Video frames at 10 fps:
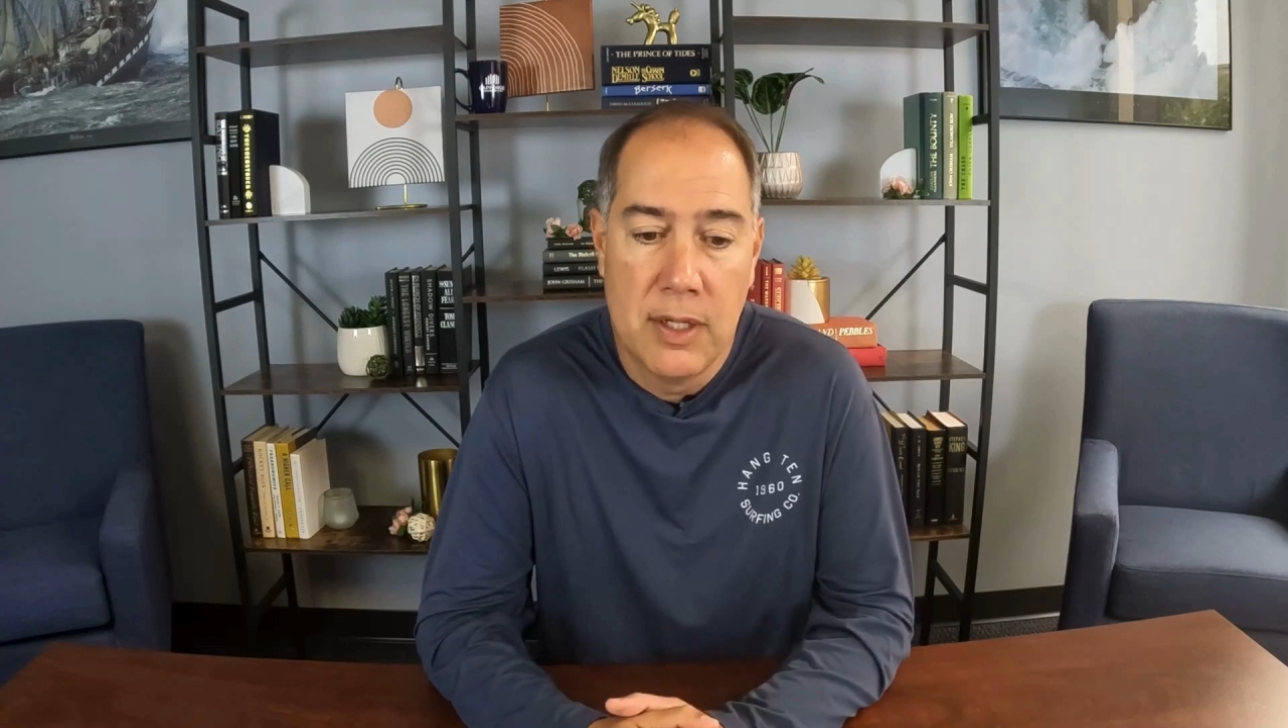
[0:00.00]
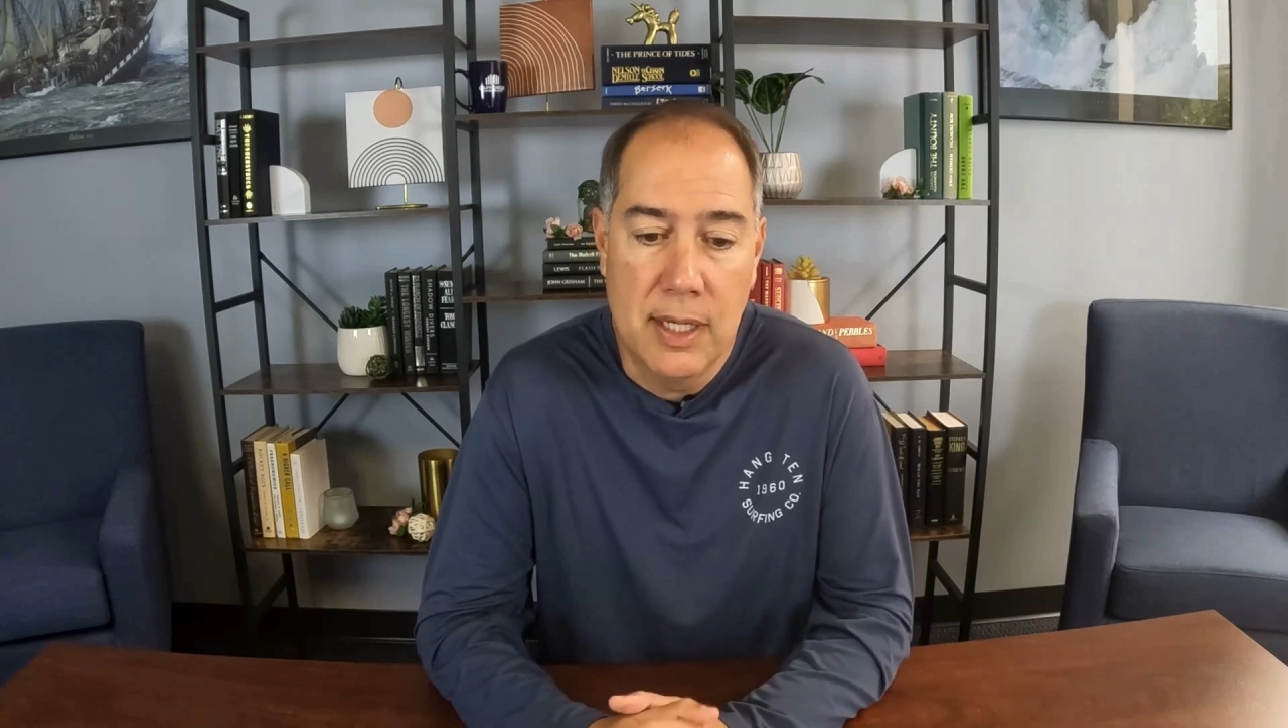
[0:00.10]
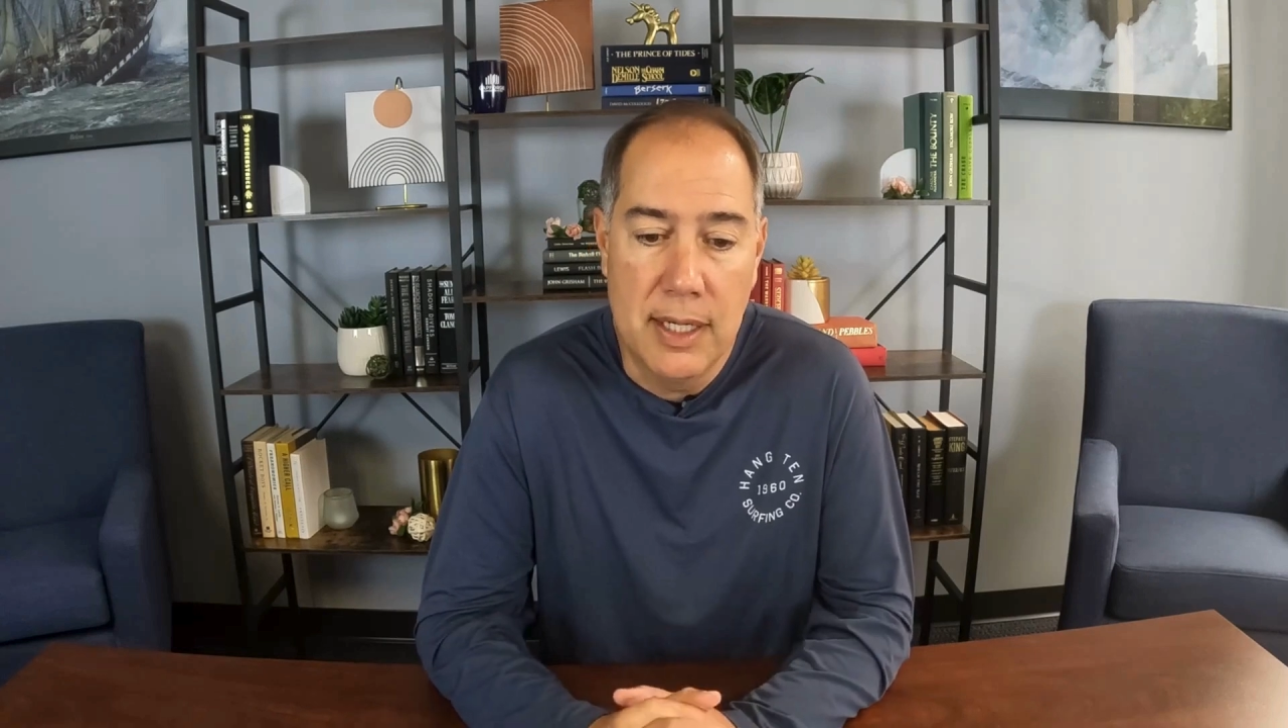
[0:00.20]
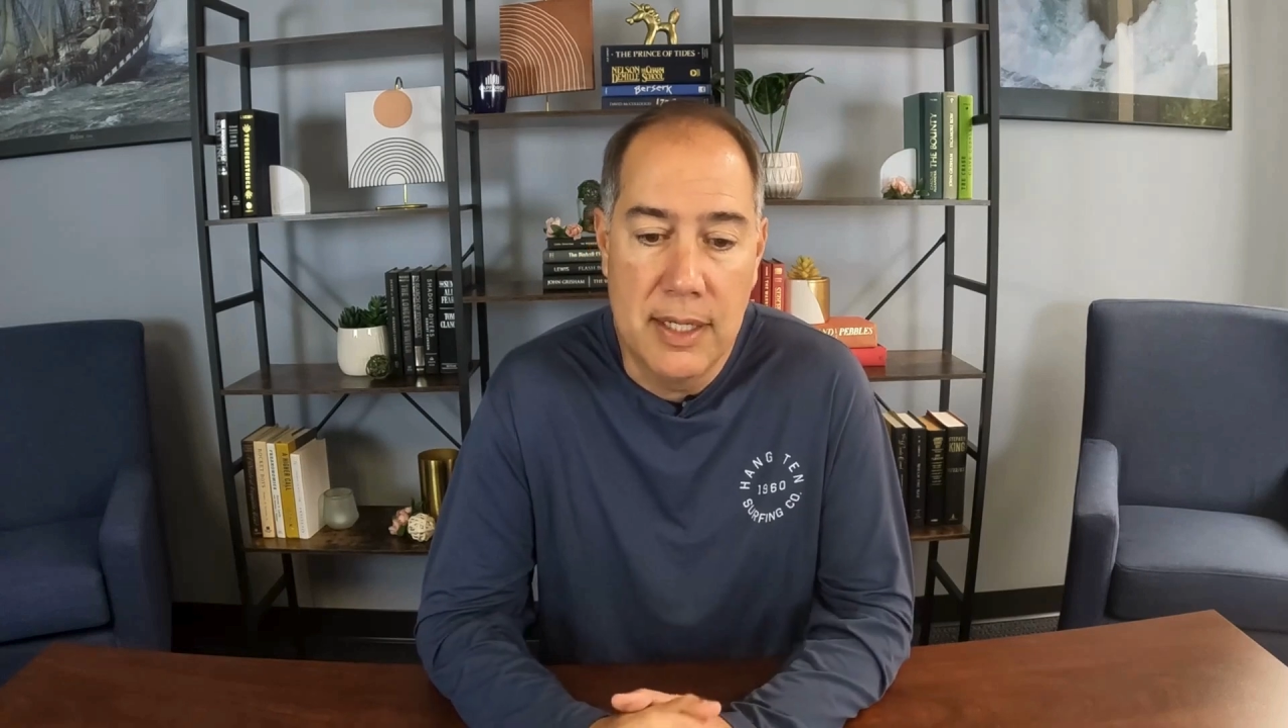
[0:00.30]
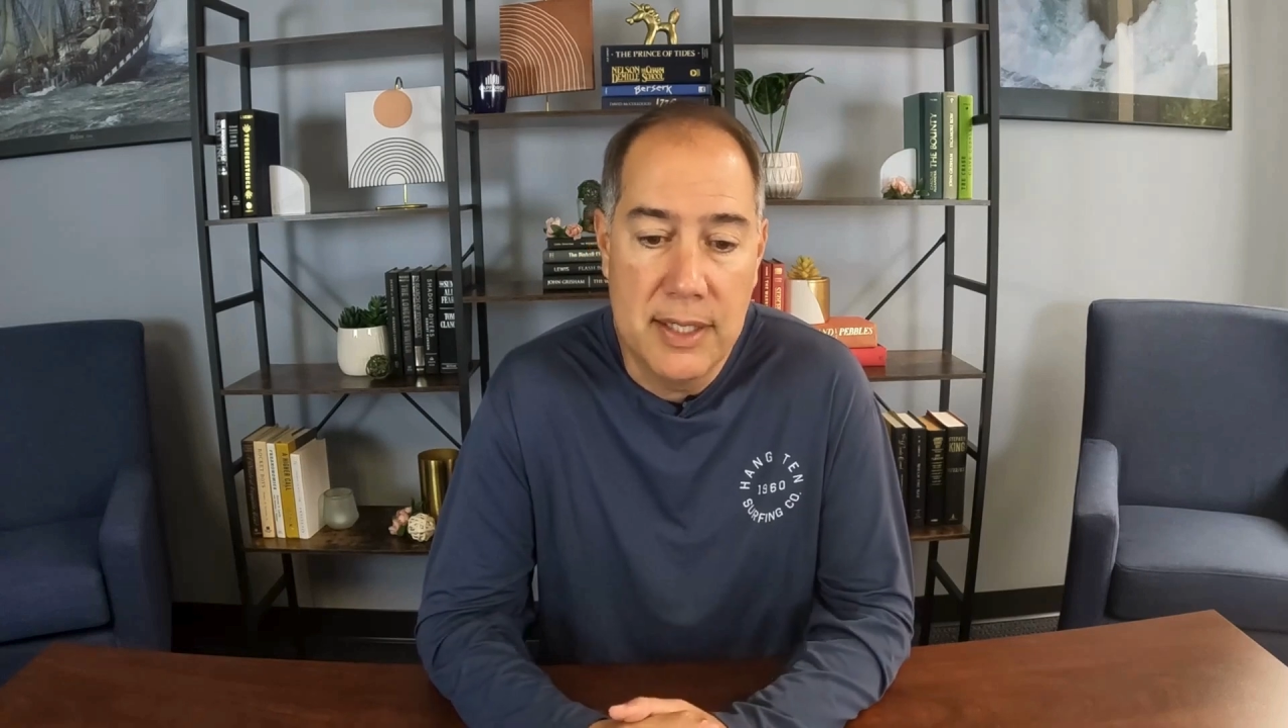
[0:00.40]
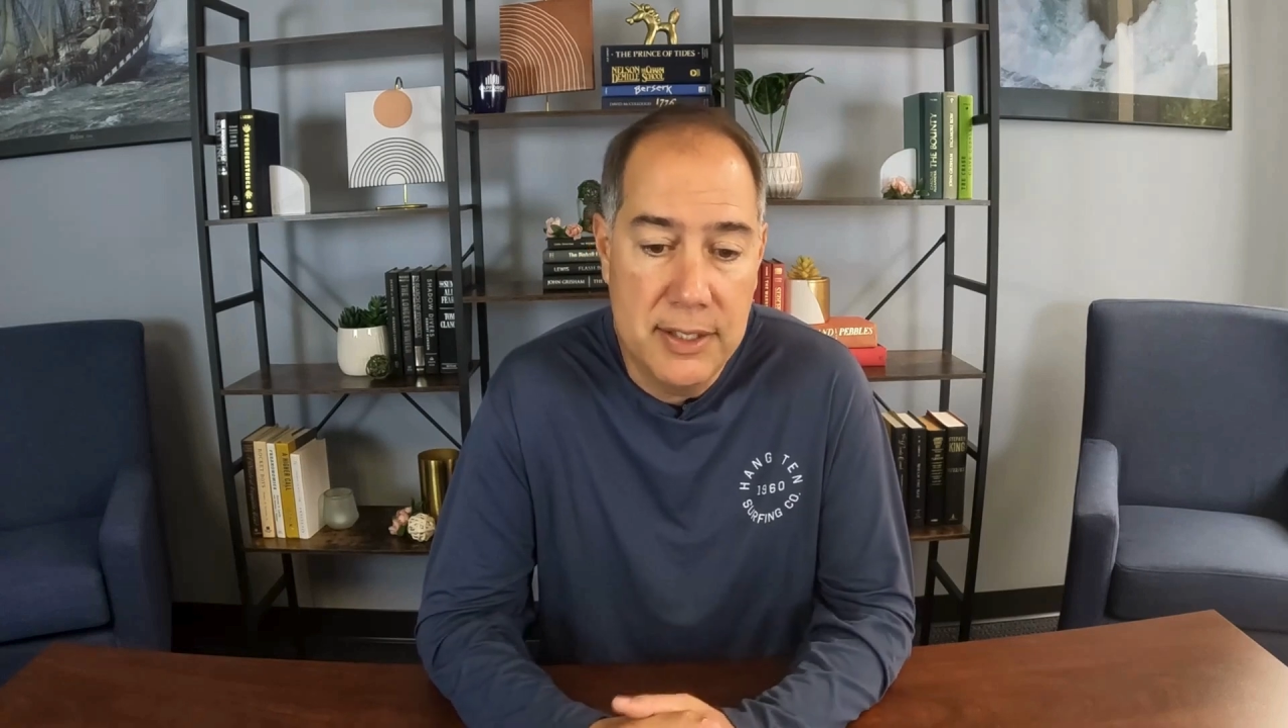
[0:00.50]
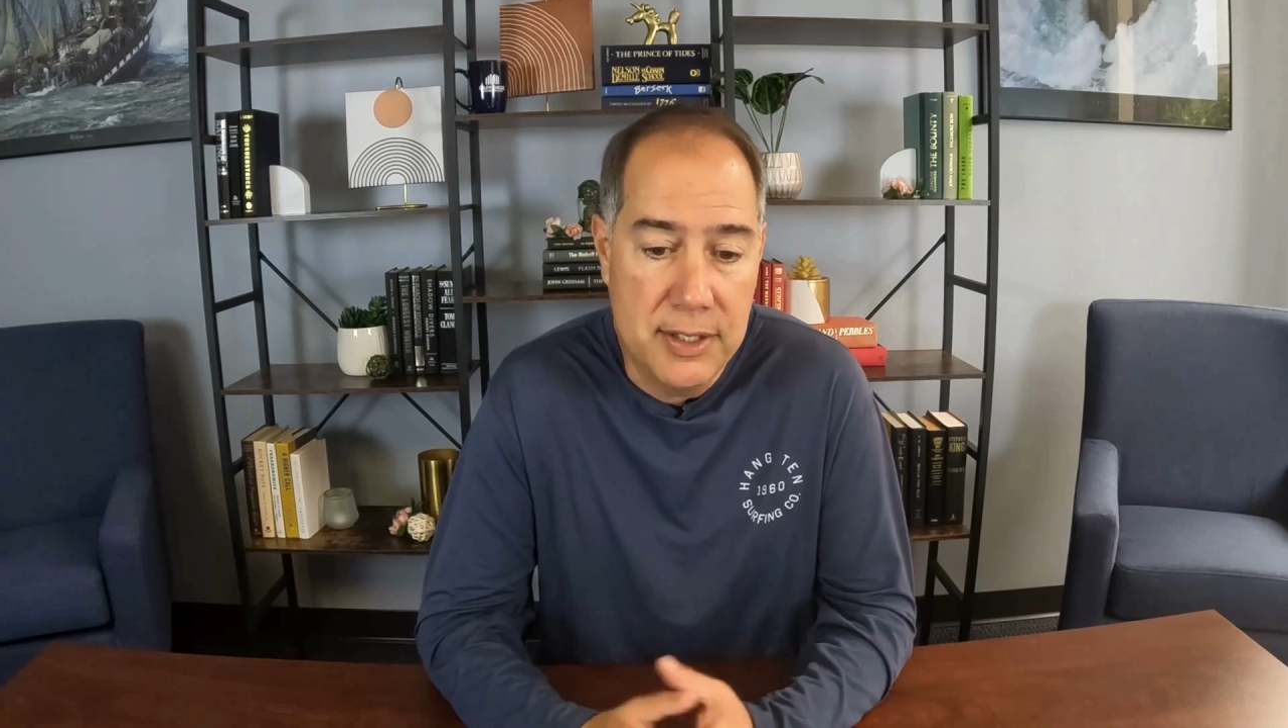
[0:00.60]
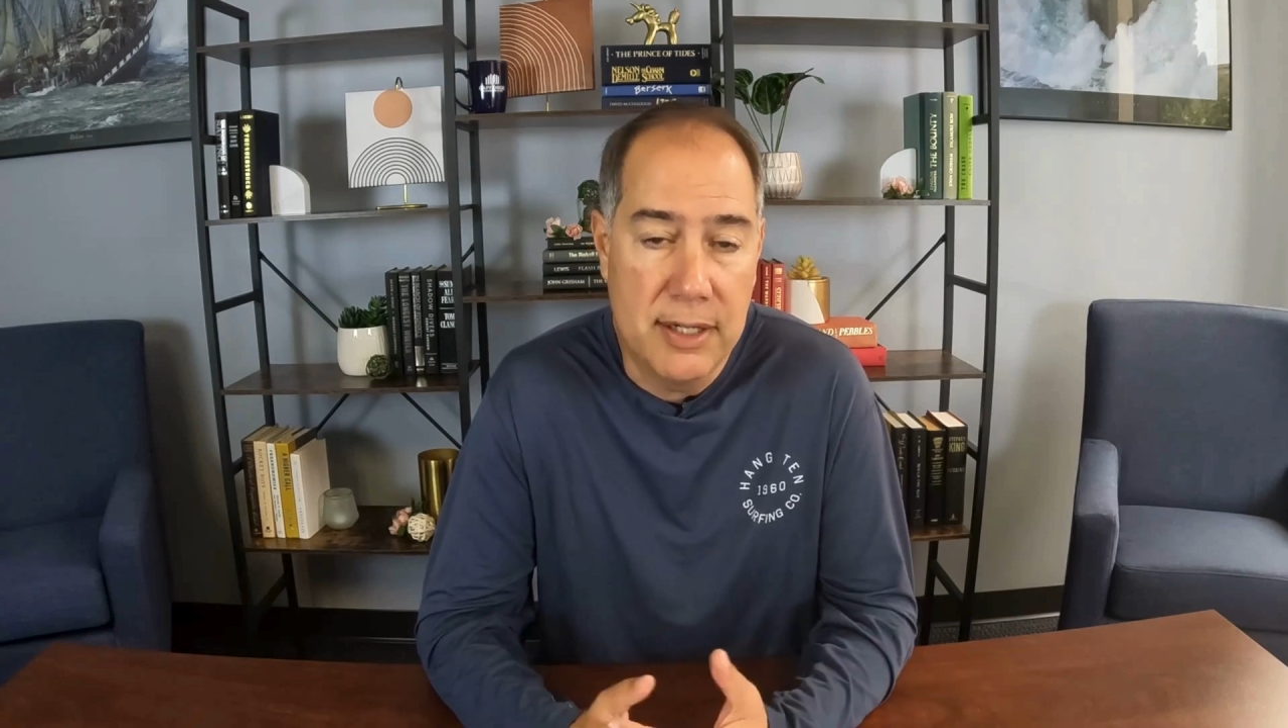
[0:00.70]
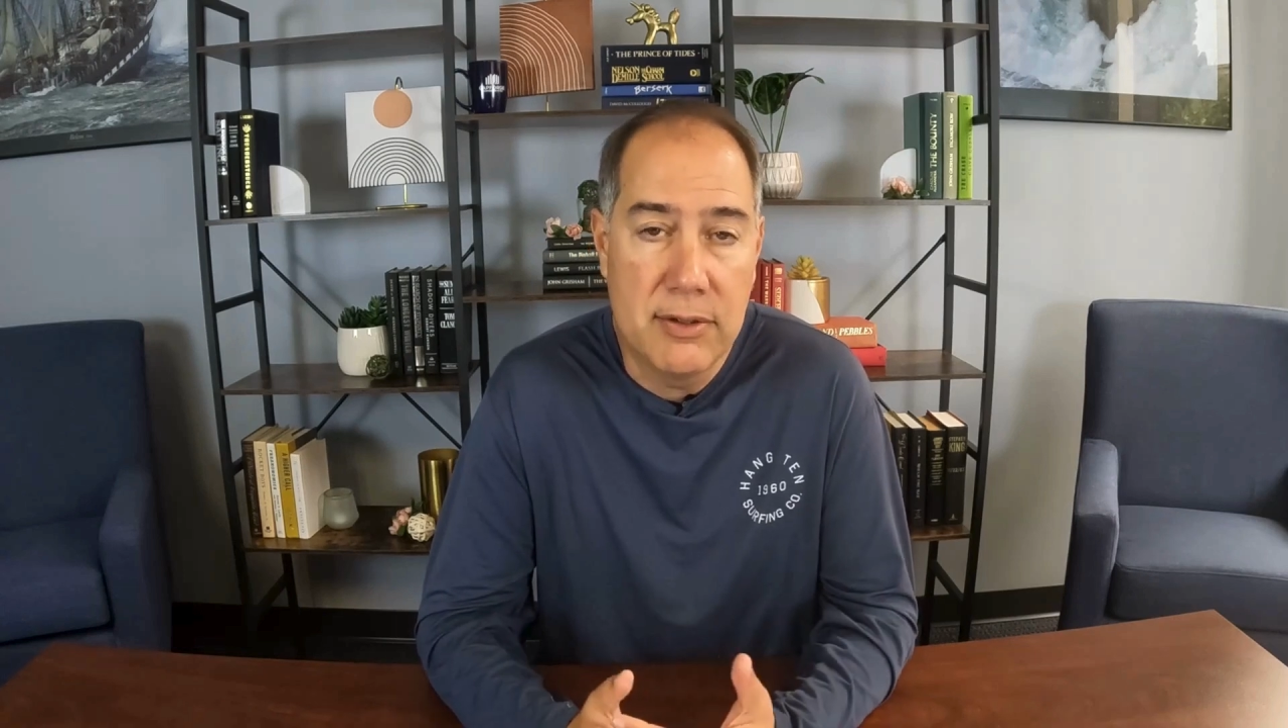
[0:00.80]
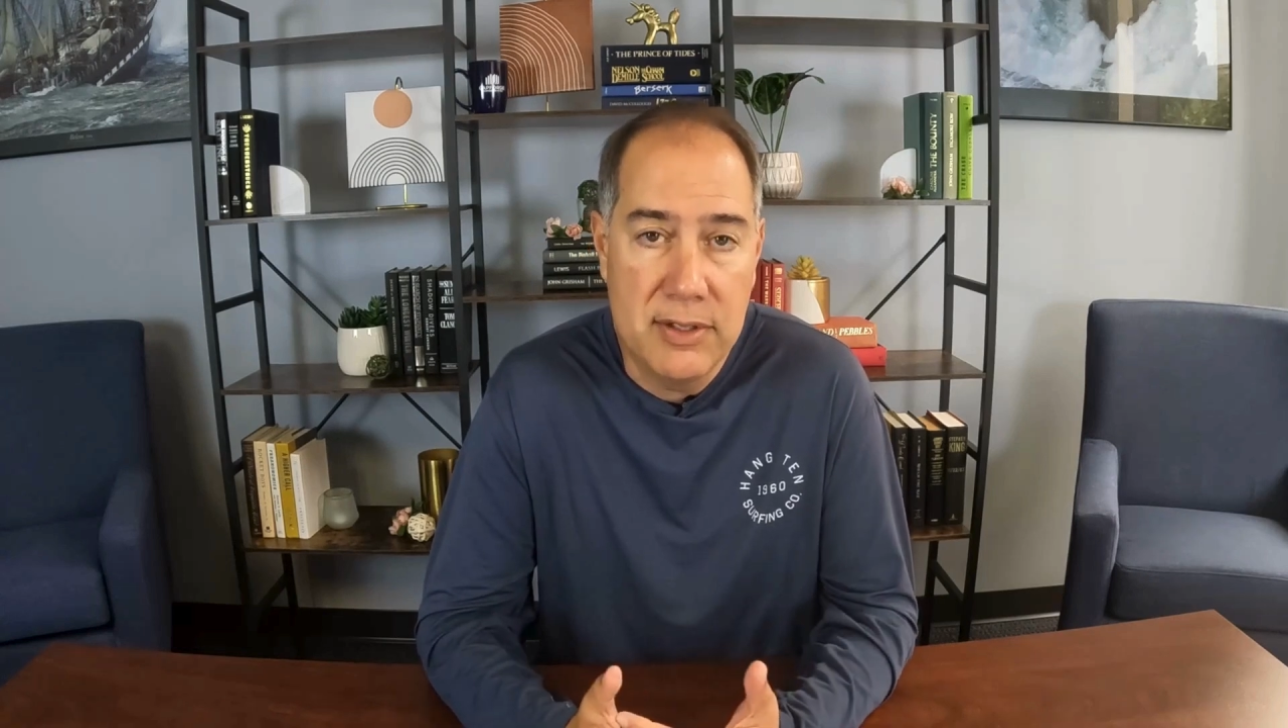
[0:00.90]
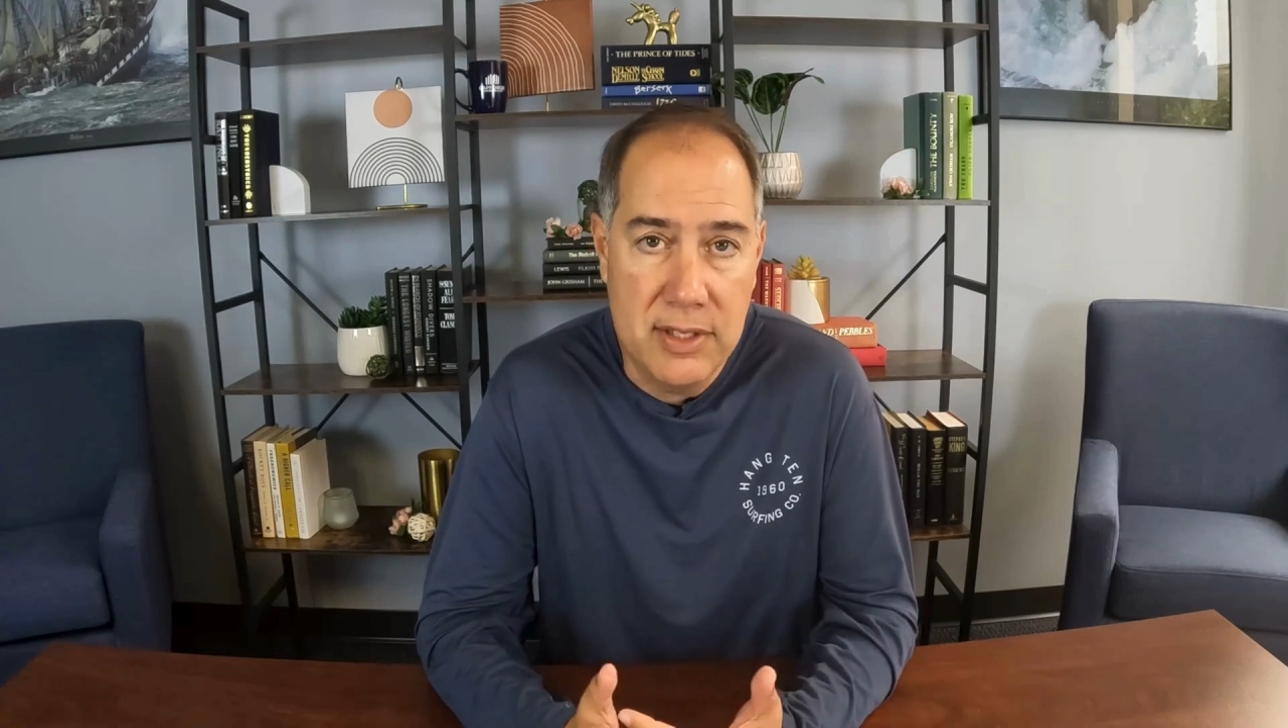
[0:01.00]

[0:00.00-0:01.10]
Uh, they generally